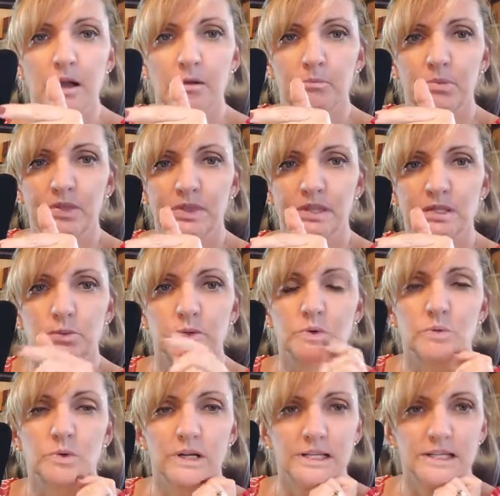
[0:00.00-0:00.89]
but this
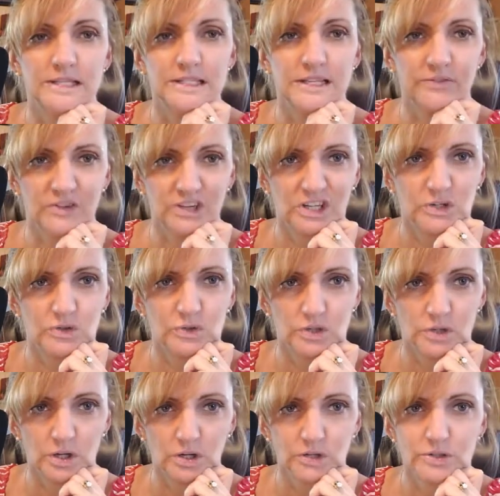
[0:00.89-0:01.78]
was running
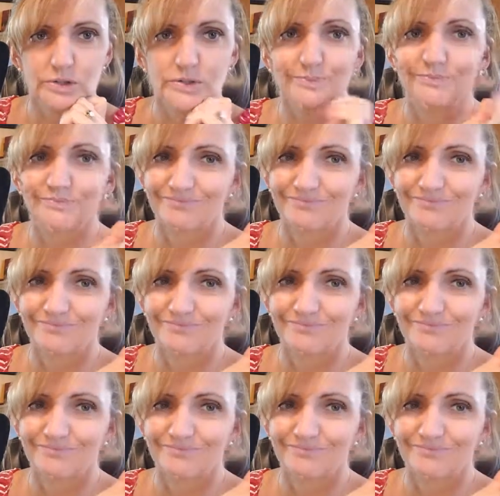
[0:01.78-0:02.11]
$700.